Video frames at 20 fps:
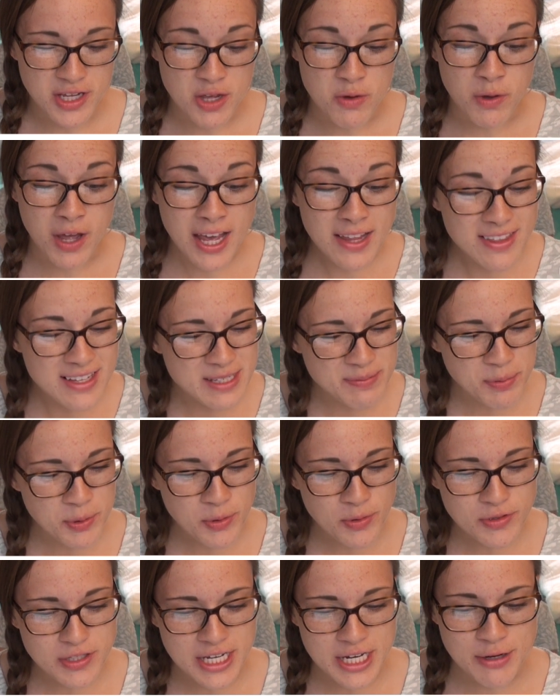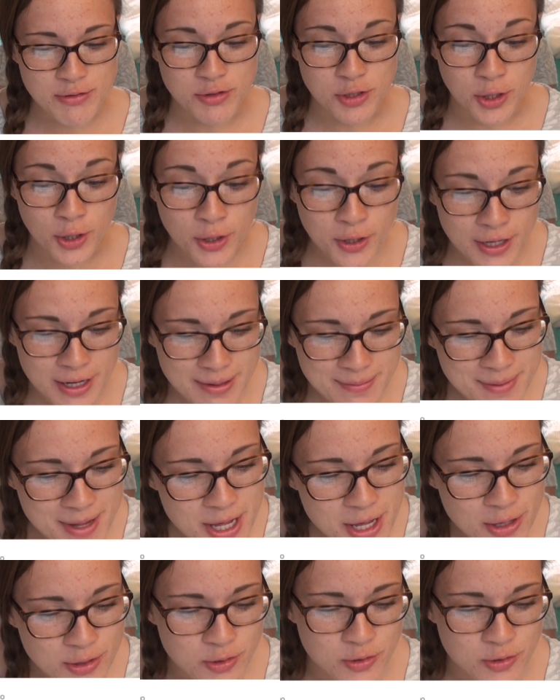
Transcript: You get the spoons and you turn them